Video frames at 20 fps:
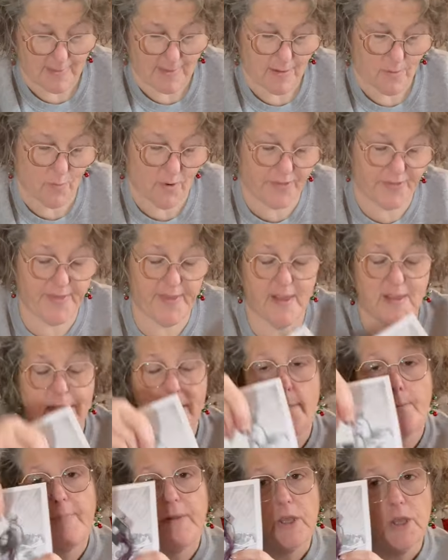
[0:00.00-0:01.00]
with this
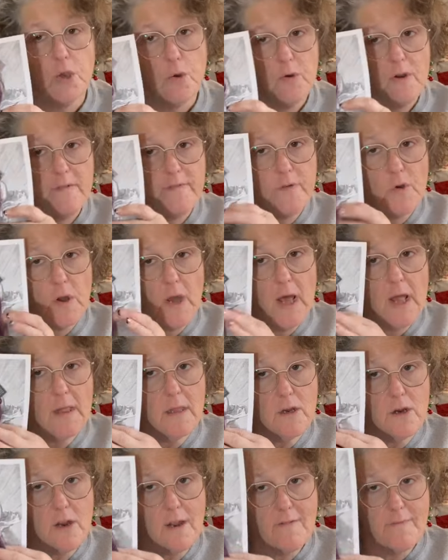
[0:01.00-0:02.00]
beautiful
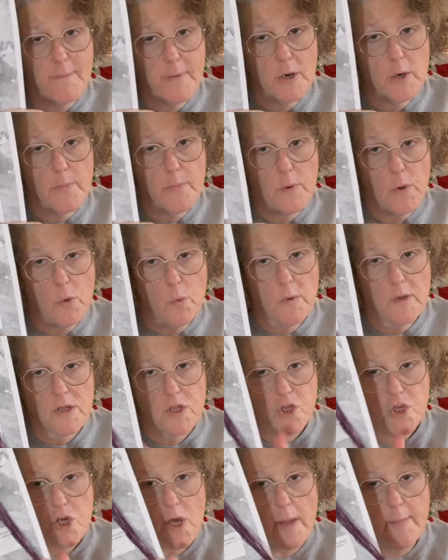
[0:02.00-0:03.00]
color of purple,
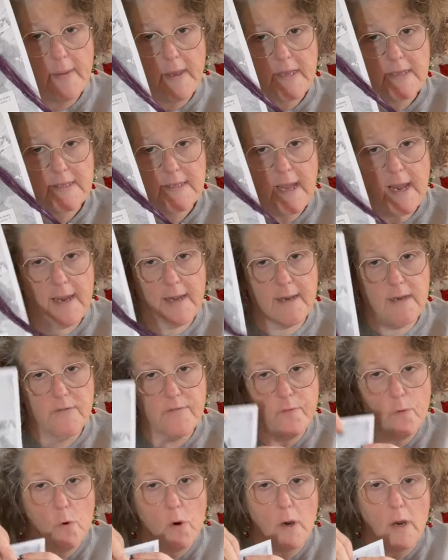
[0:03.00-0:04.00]
which I'm excited
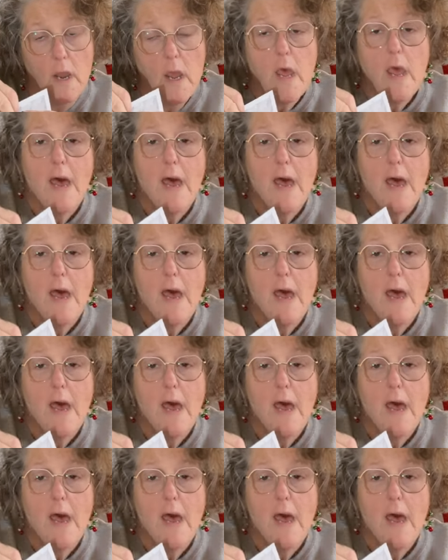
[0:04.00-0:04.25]
for.